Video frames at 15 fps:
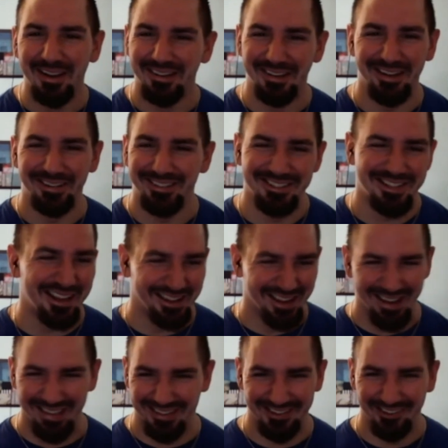Just that
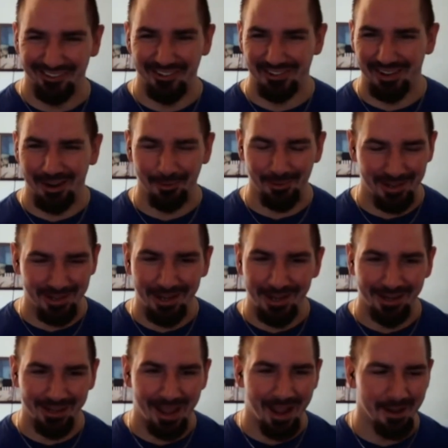guy that's always there when you
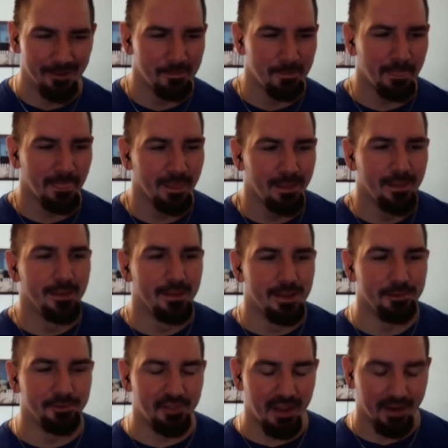need a guy.
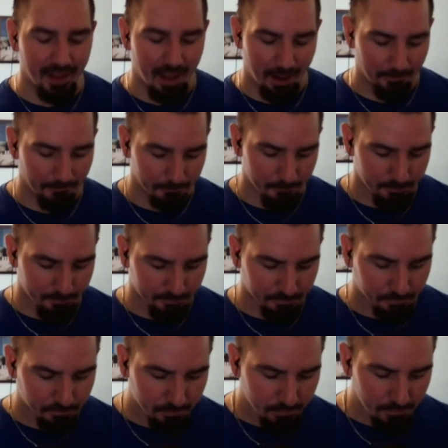He was that guy.
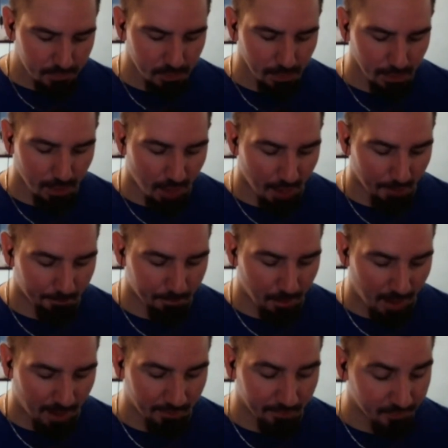
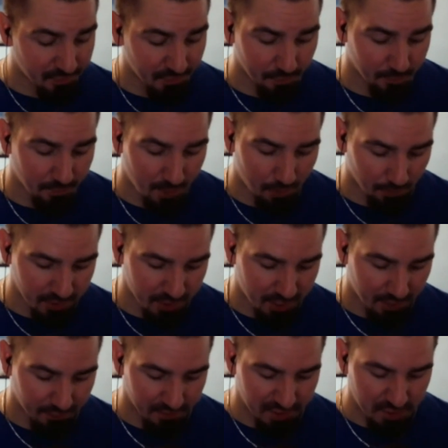So yeah, once
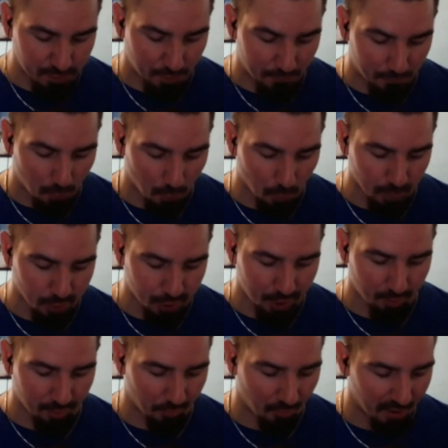again, this is before
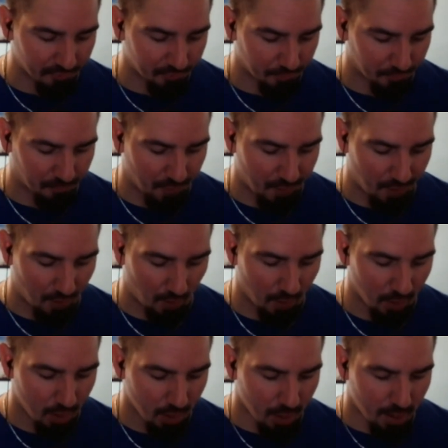Jerry Rice was there.
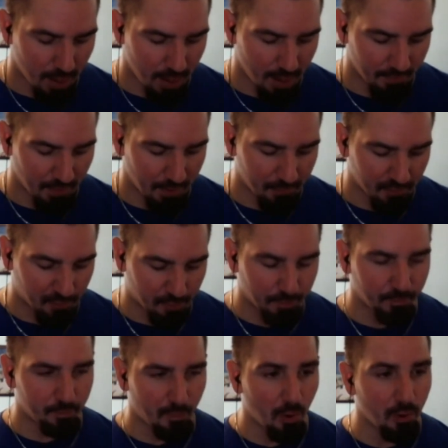And that was
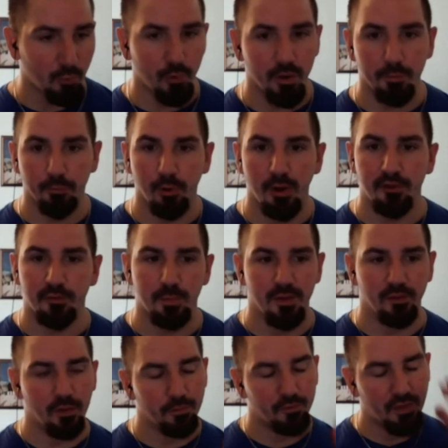part of what impressed me
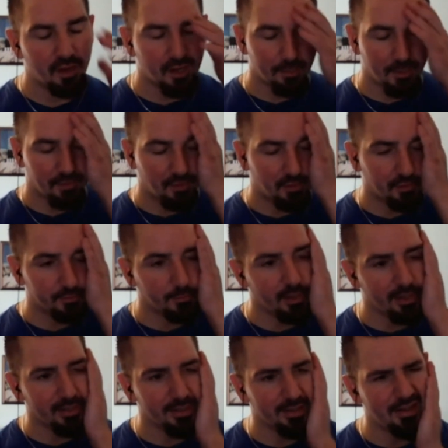is I was thinking to myself, I'm
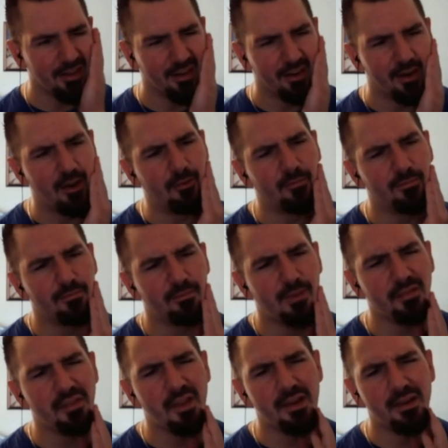like, no.
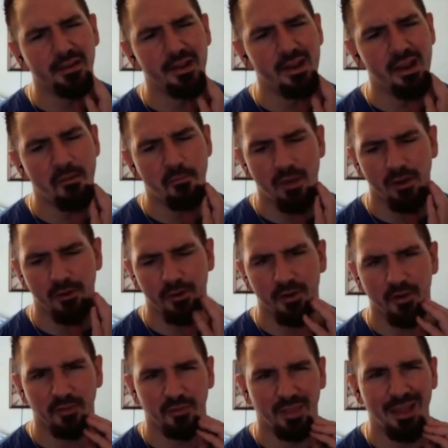Montana didn't have better
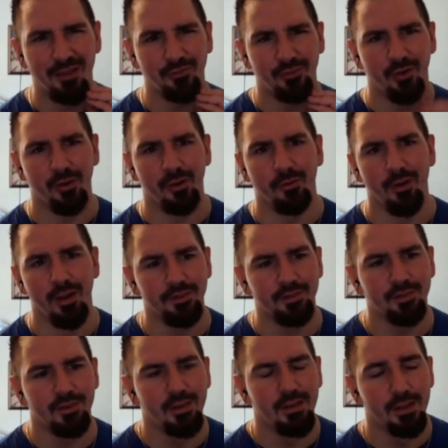years without Jerry Rice.